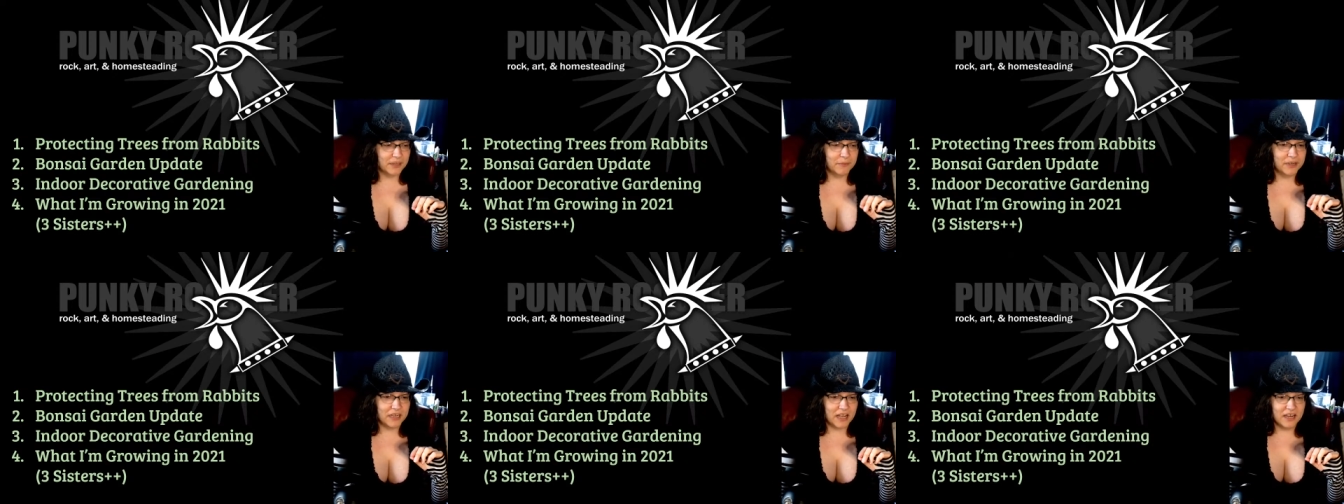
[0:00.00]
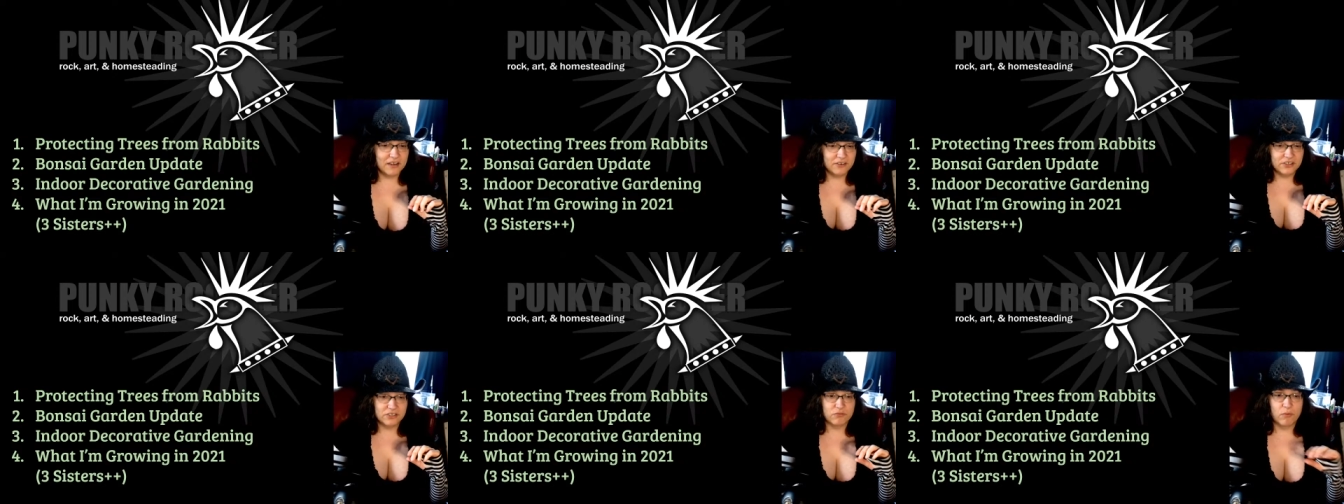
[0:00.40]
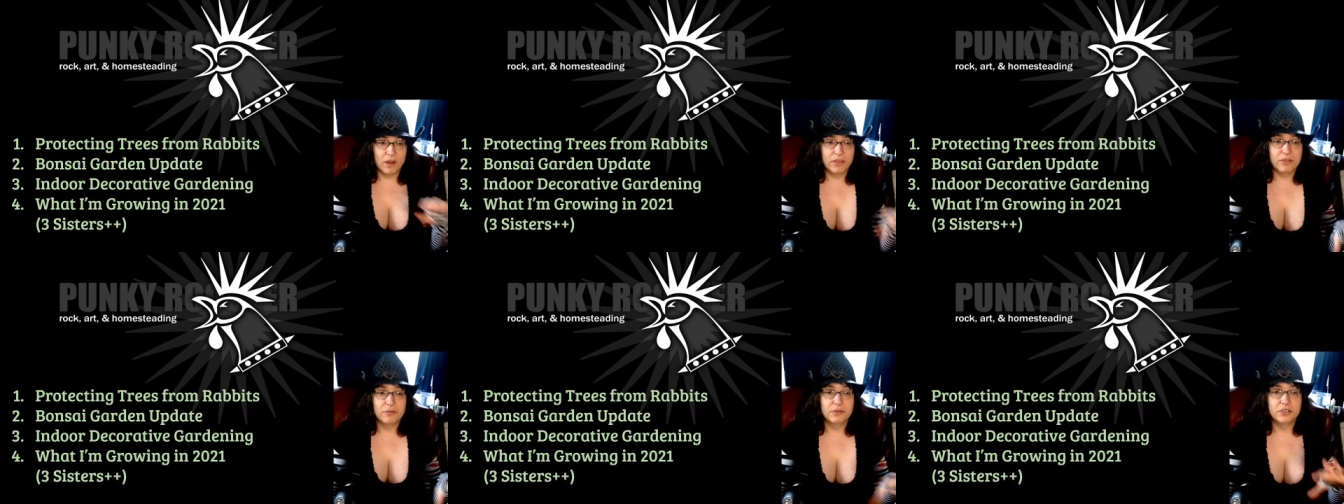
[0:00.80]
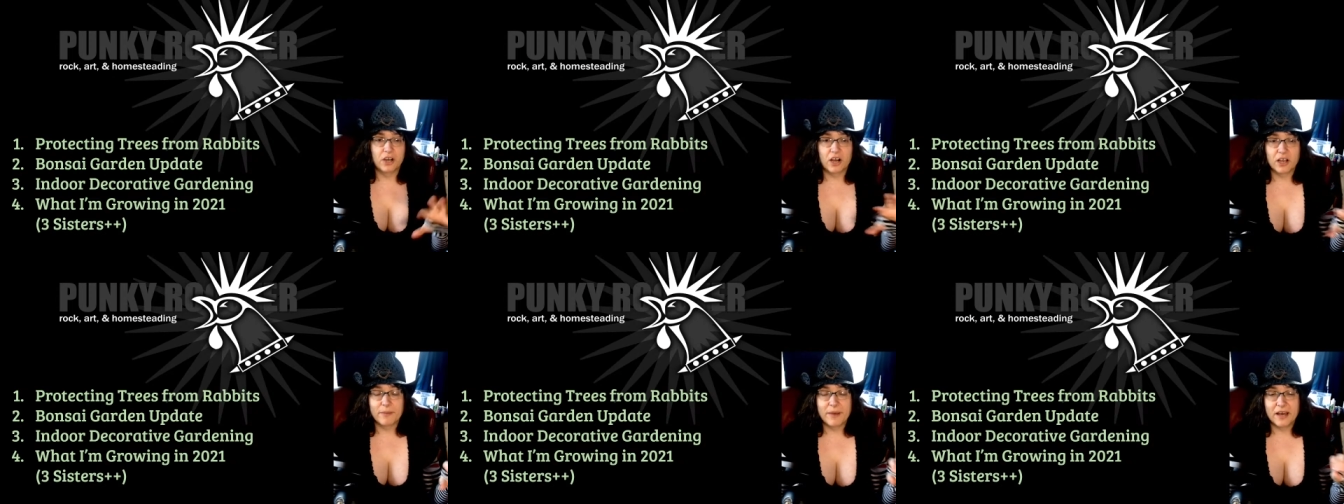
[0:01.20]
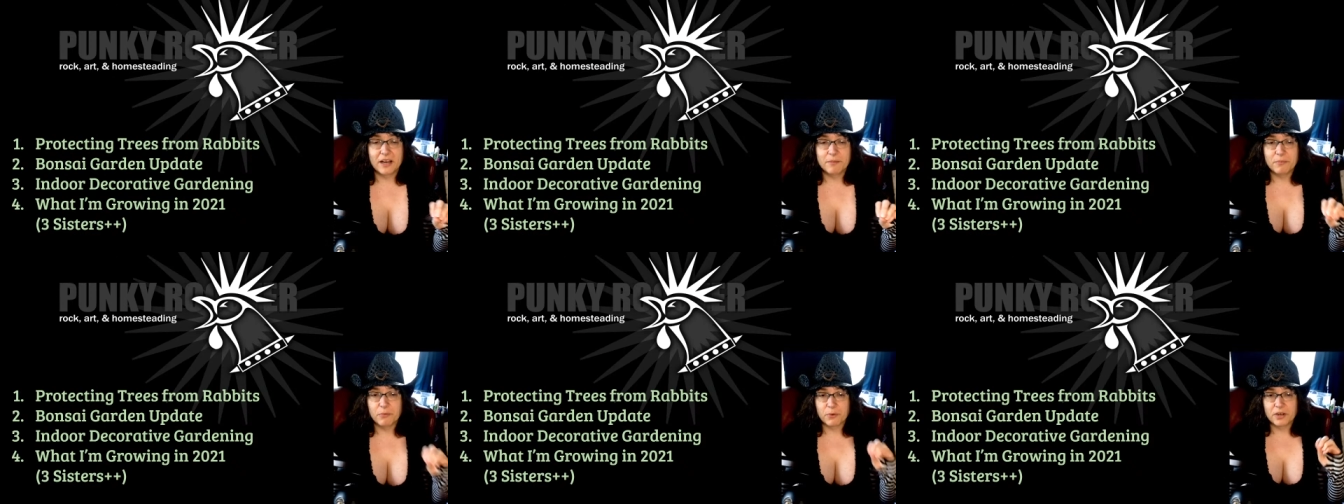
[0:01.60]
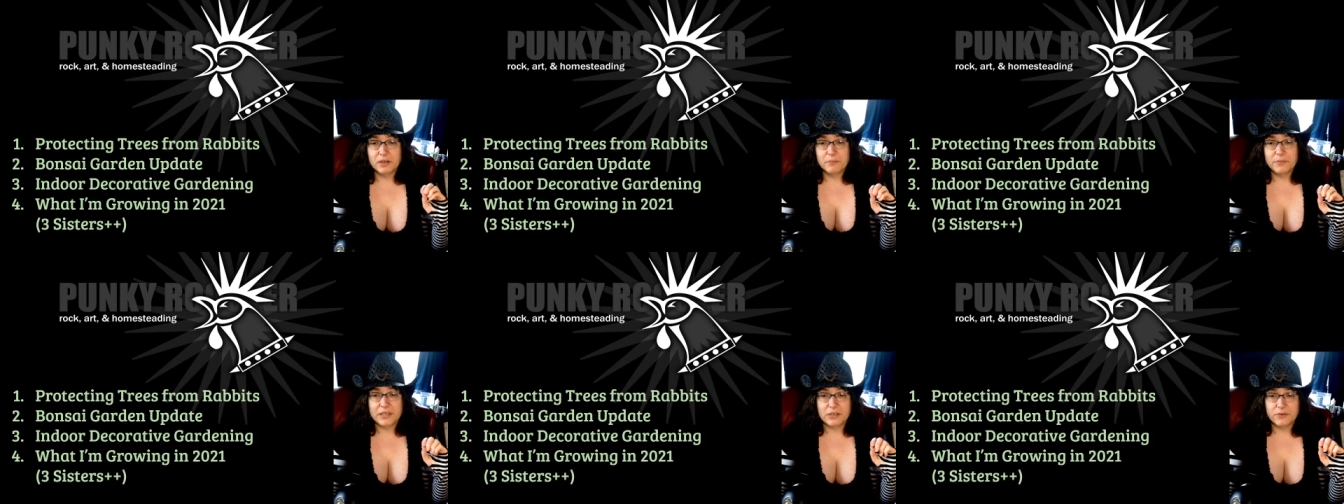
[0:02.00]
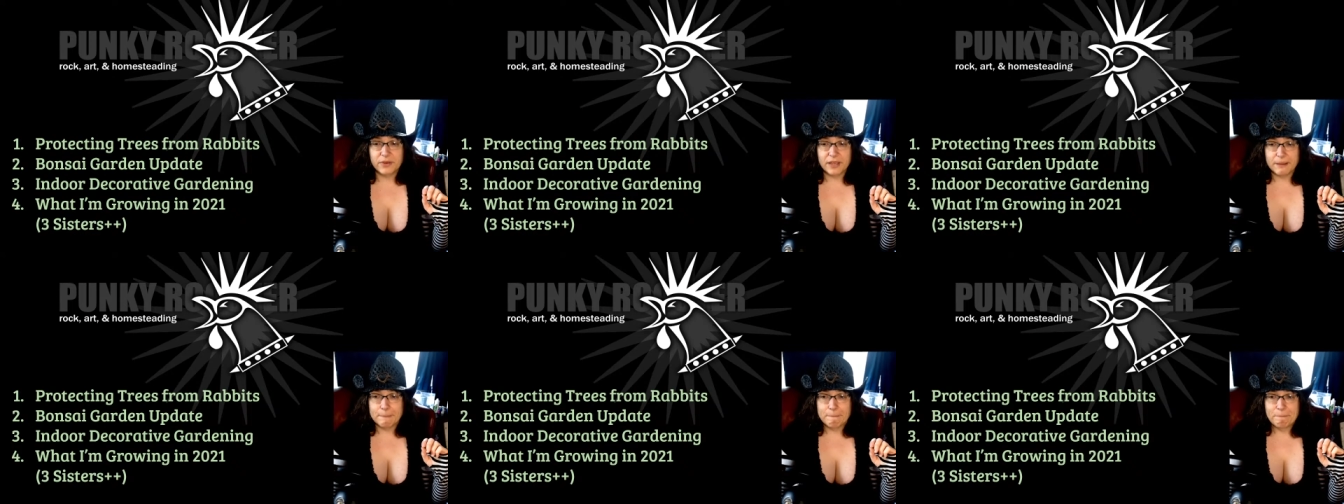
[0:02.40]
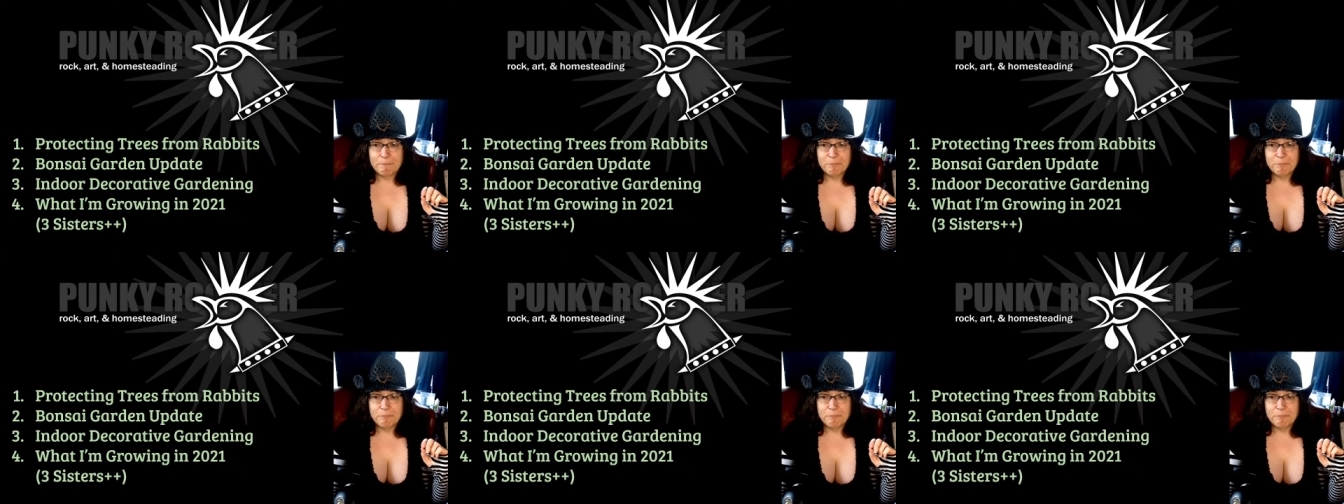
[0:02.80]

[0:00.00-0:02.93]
I'm going to kind of just run through and talk about it, but we're going to be doing